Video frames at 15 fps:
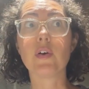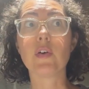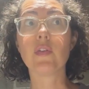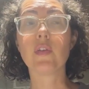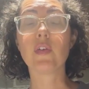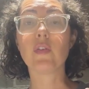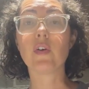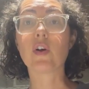
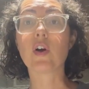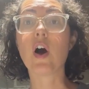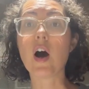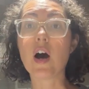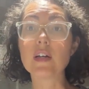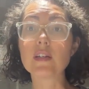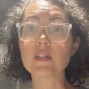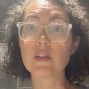the
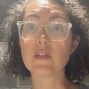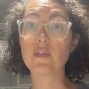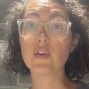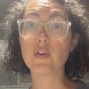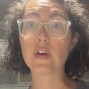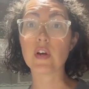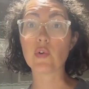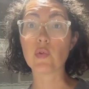cost of
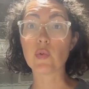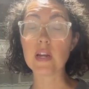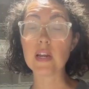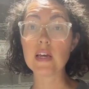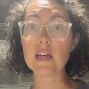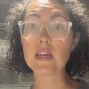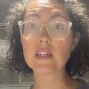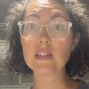your
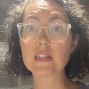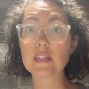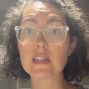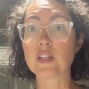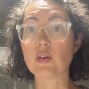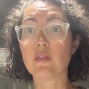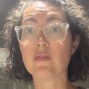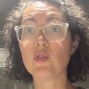ingredients.
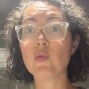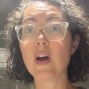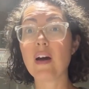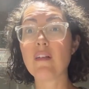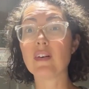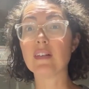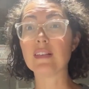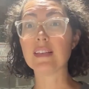So if you
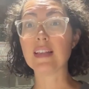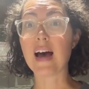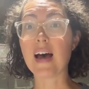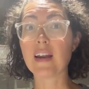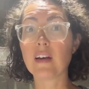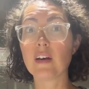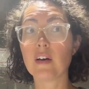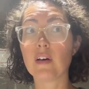have a
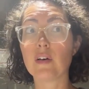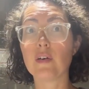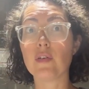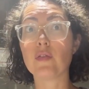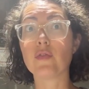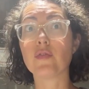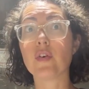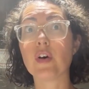lot
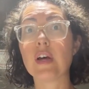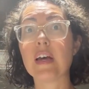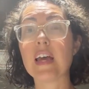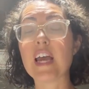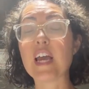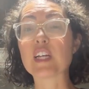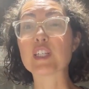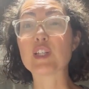of
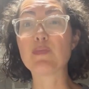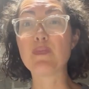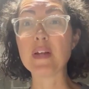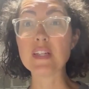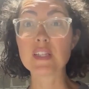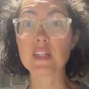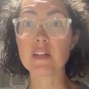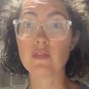
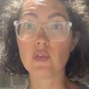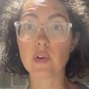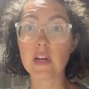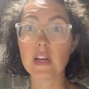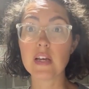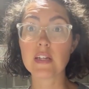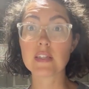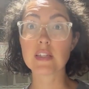expensive
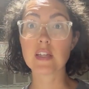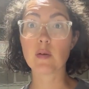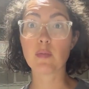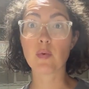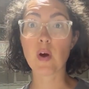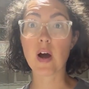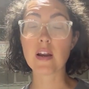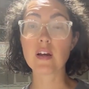ingredients in a
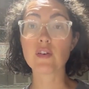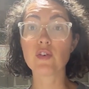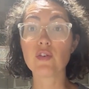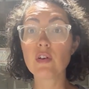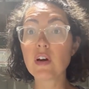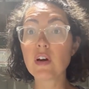product, you're